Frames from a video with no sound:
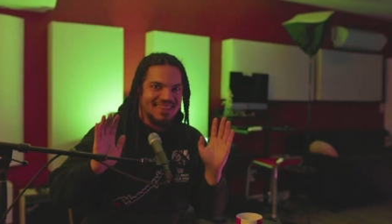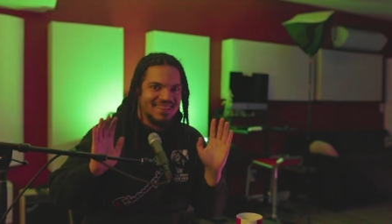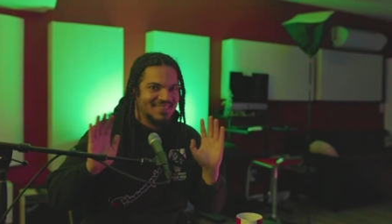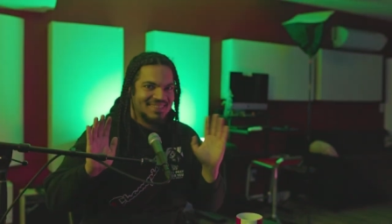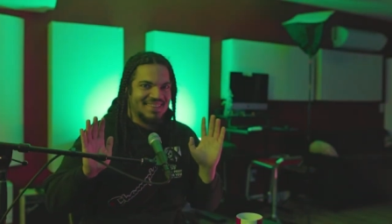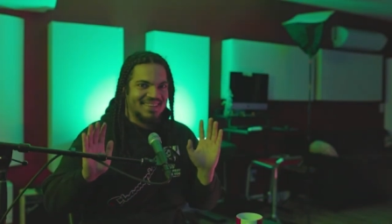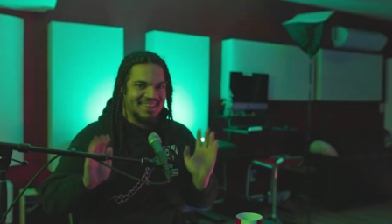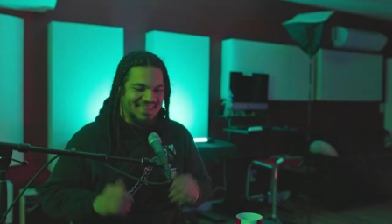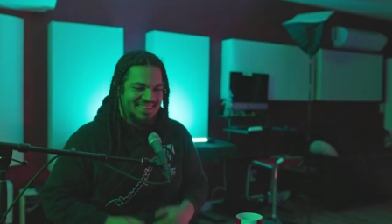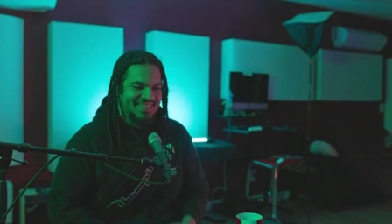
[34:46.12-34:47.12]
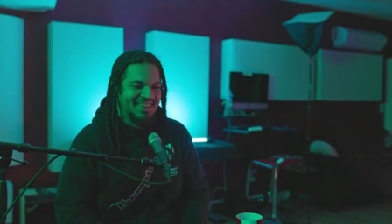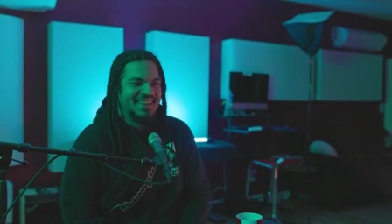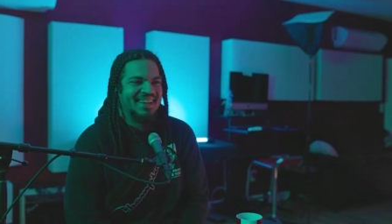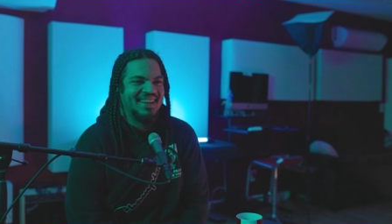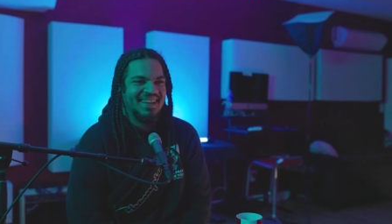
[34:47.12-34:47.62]
Just yeah. Kidding. Yeah. Yeah. No.
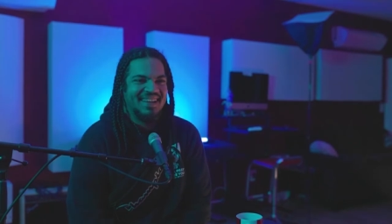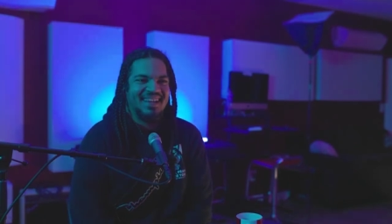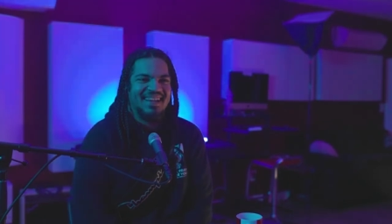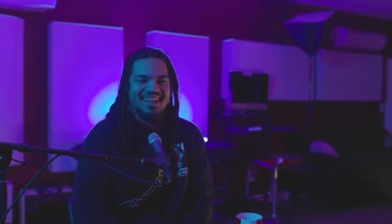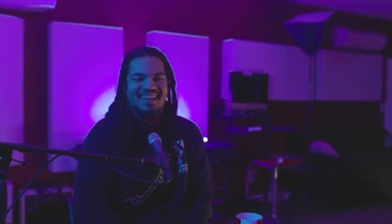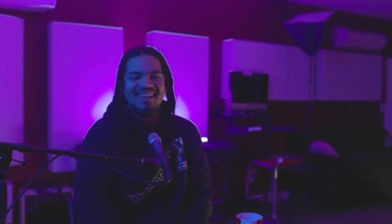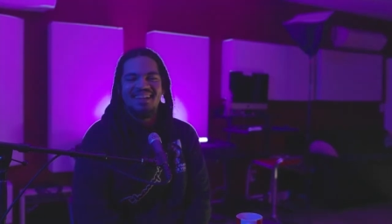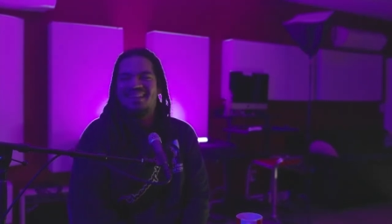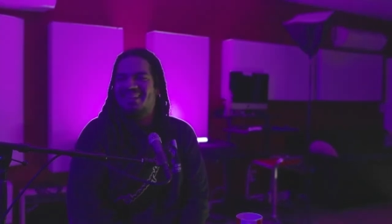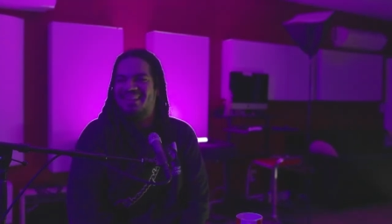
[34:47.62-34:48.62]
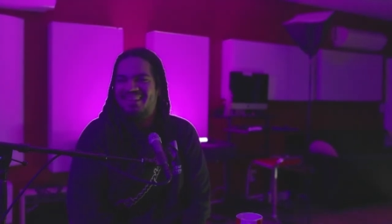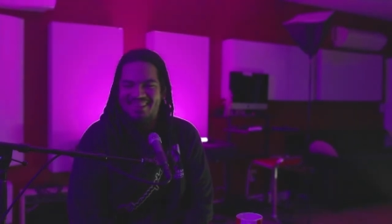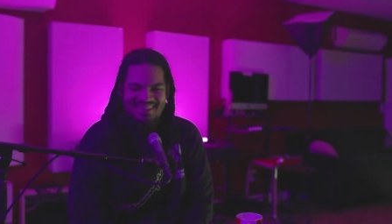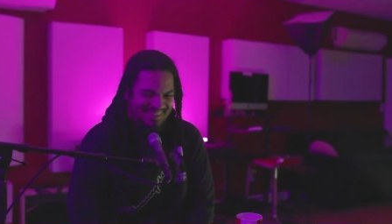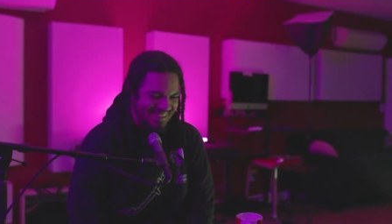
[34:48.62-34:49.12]
Throw, no. Well, not
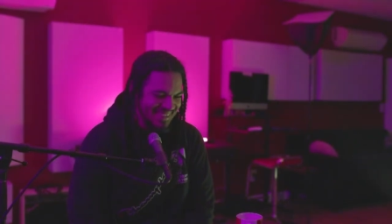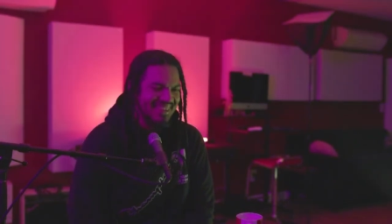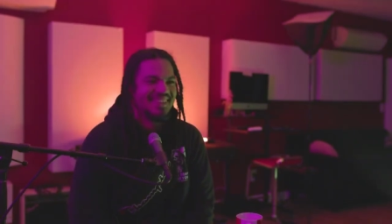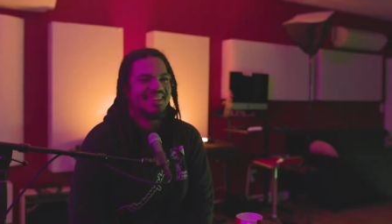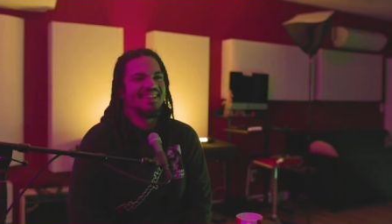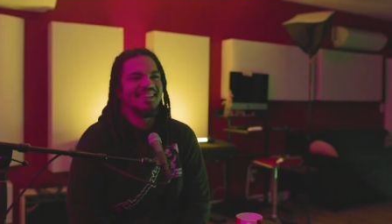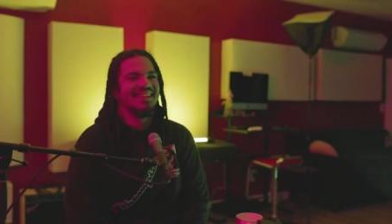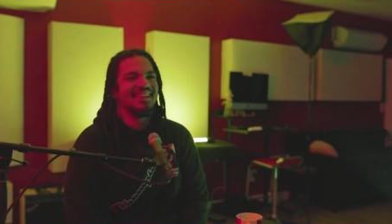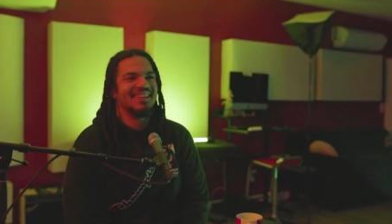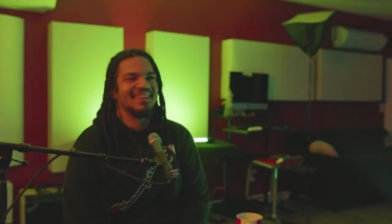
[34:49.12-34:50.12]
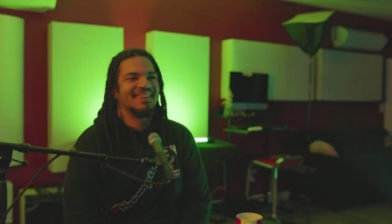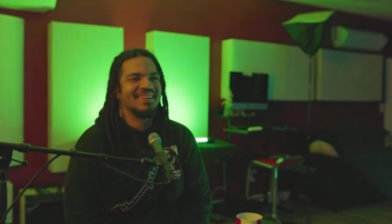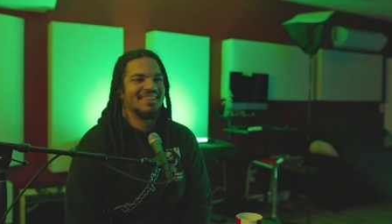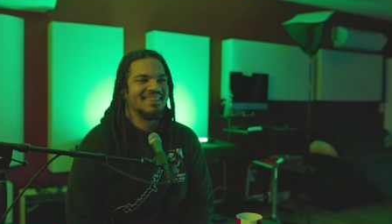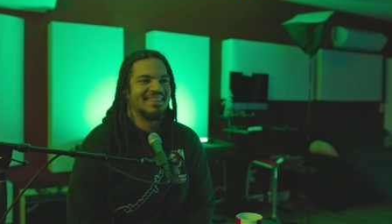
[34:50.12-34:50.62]
without not without a
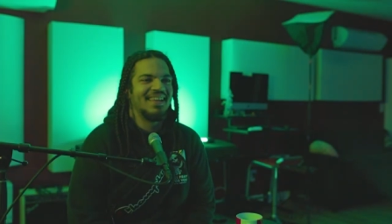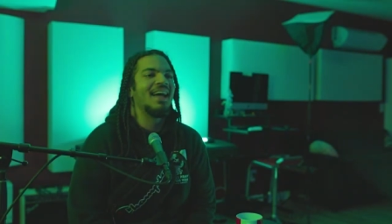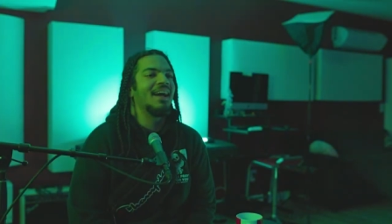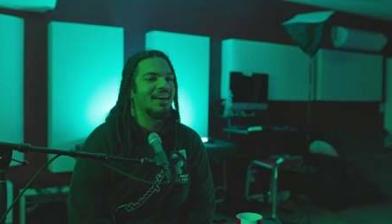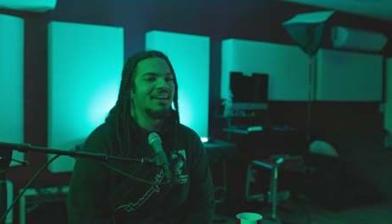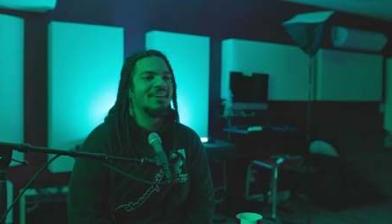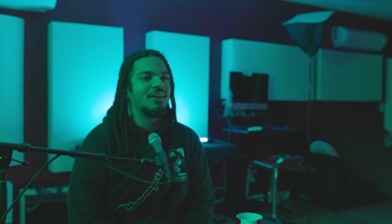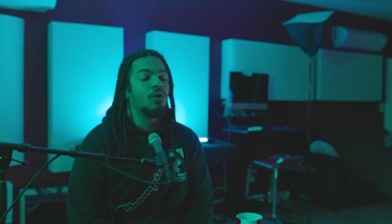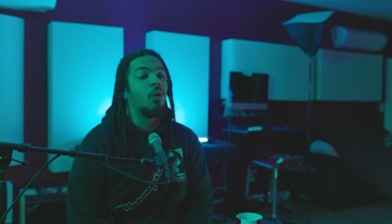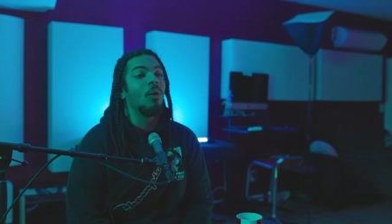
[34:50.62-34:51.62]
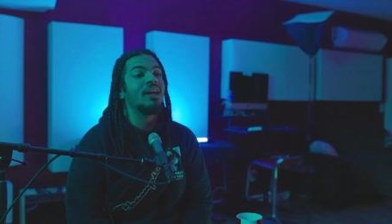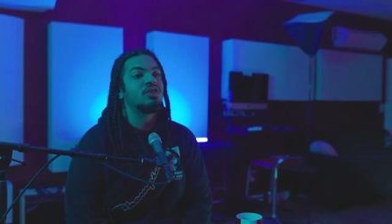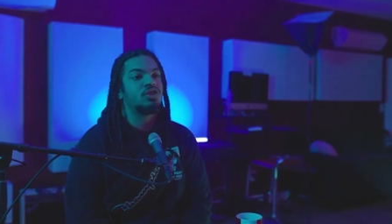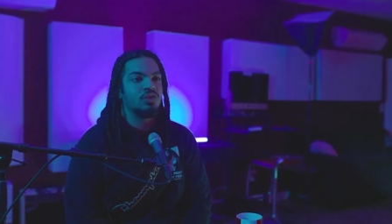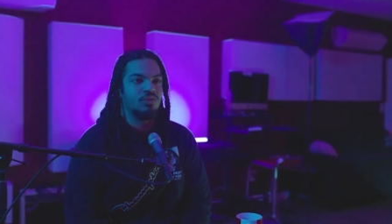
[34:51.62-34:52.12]
parachute. Or yeah, like, yeah, or, or, or
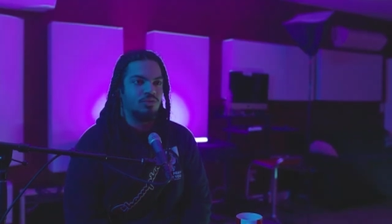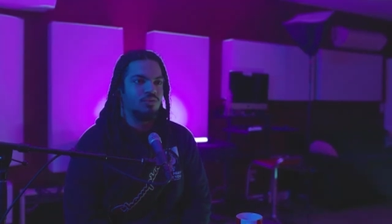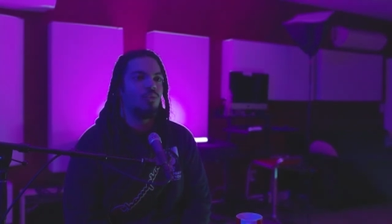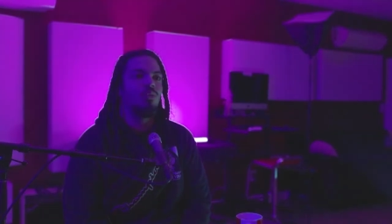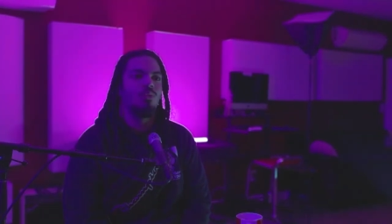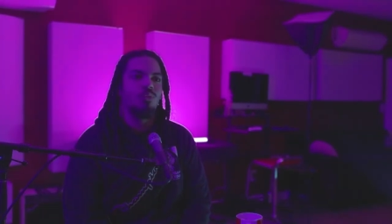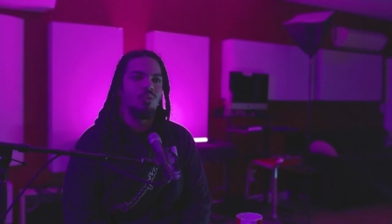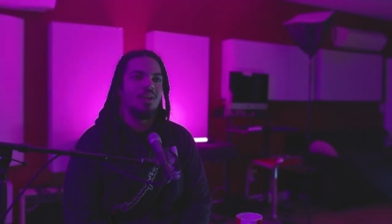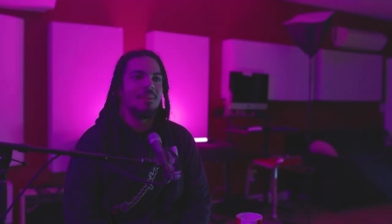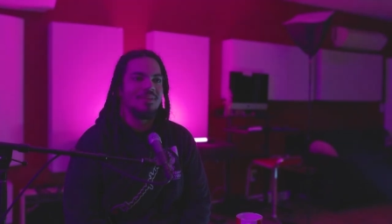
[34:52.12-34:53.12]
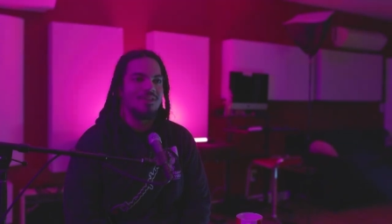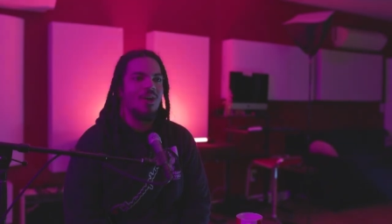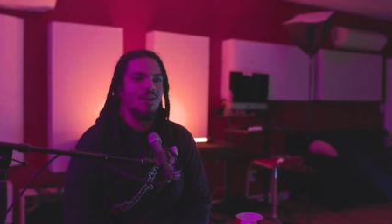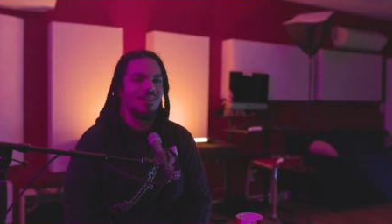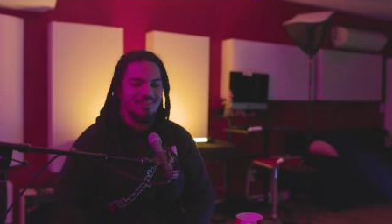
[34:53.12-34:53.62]
wingsuit. Yeah, Ooh, yeah, that'd be hard. So, oh